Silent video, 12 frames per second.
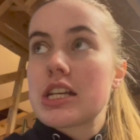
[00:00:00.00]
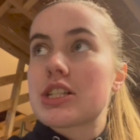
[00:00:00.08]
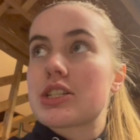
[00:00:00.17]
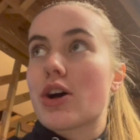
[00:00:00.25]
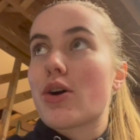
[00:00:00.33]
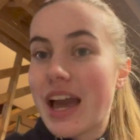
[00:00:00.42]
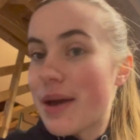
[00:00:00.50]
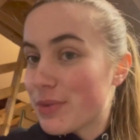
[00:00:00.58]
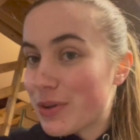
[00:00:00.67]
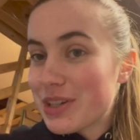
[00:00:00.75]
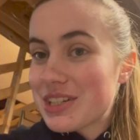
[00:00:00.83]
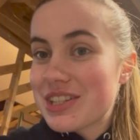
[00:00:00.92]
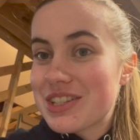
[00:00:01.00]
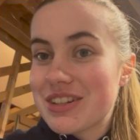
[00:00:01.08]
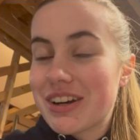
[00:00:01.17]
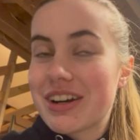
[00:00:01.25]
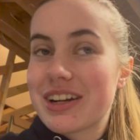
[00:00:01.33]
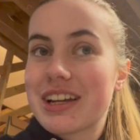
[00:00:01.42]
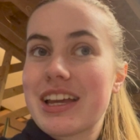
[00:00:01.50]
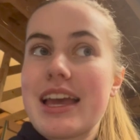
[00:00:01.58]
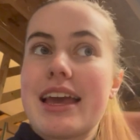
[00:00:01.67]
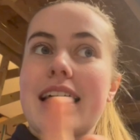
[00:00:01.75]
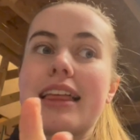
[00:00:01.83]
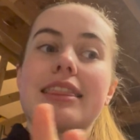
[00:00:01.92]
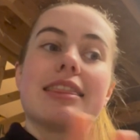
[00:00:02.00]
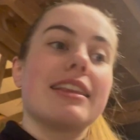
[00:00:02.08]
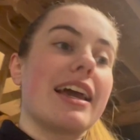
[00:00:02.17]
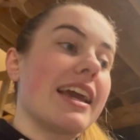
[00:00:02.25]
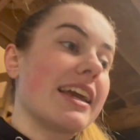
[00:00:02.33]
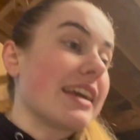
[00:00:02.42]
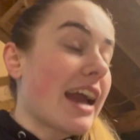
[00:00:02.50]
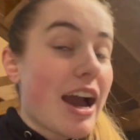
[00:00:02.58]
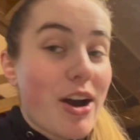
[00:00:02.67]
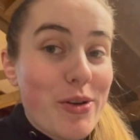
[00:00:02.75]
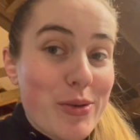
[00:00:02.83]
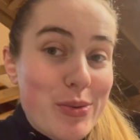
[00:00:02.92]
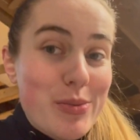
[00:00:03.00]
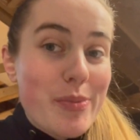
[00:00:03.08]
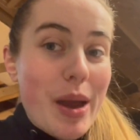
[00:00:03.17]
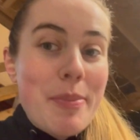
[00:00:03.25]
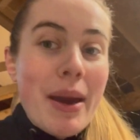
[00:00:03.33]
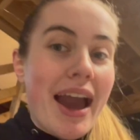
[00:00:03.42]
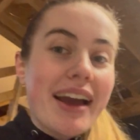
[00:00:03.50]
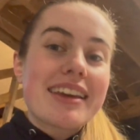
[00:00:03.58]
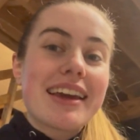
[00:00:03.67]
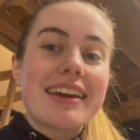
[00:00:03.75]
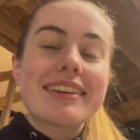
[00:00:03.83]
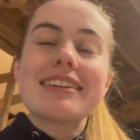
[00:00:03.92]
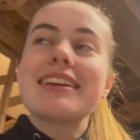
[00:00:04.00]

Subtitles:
so I'm going to start laying out my packing